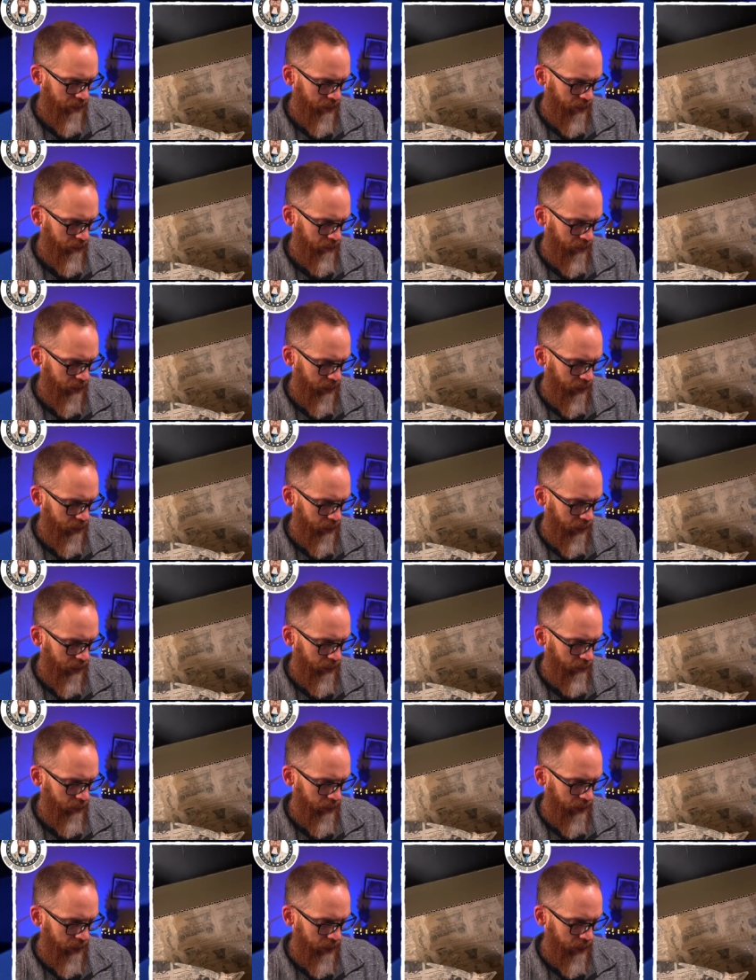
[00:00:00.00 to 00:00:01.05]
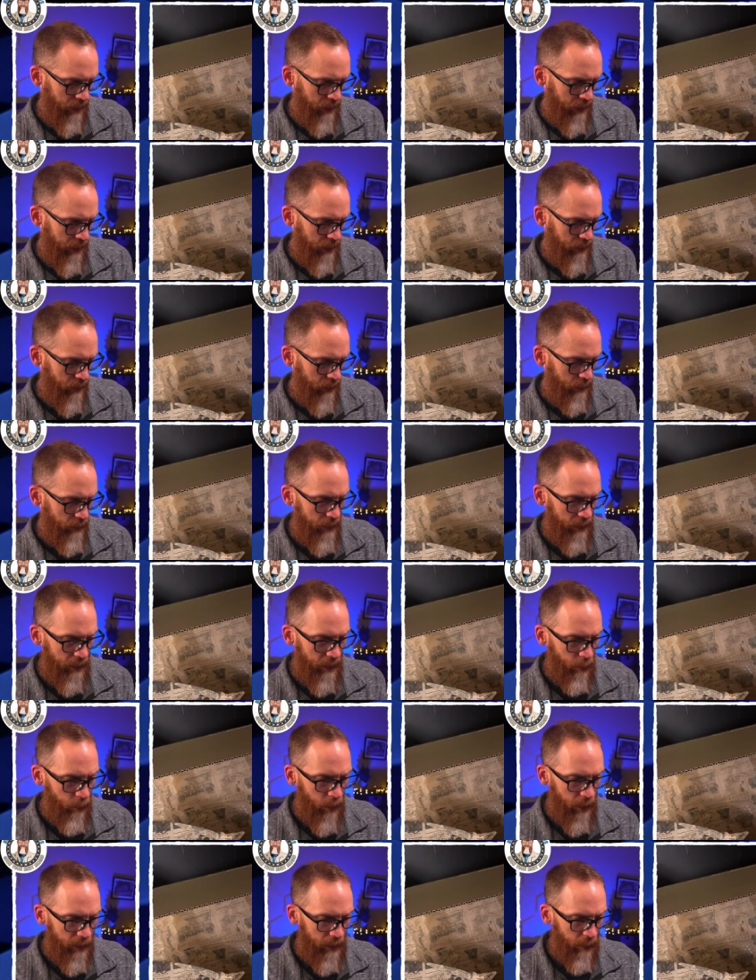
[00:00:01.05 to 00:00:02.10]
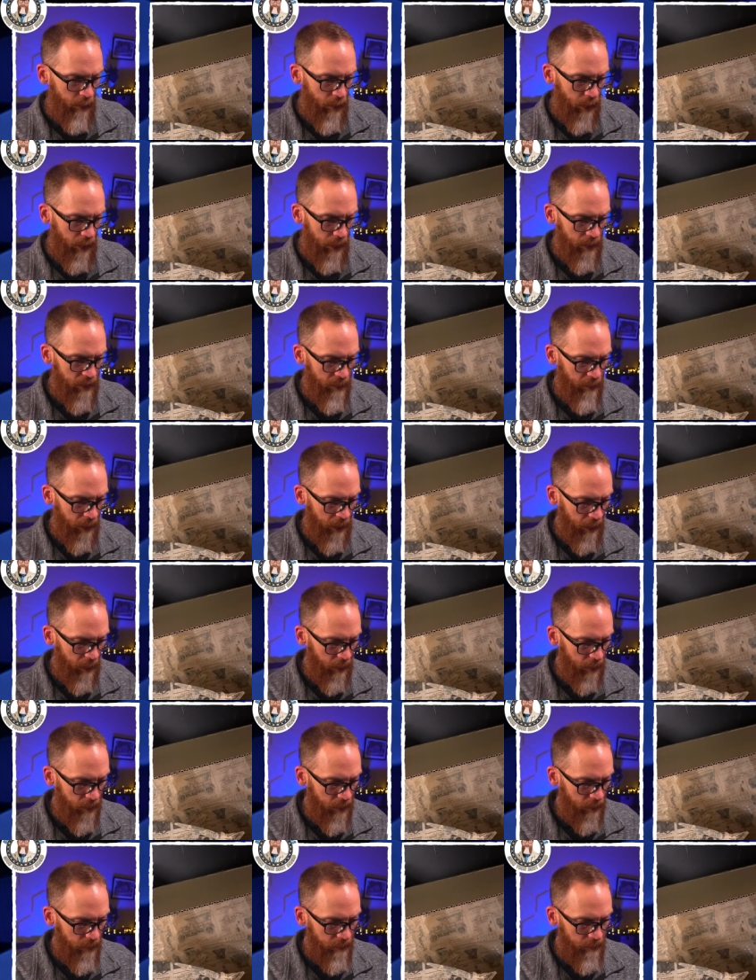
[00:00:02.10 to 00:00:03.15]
I don't think Shea was in it, and that's usually the one that really smells.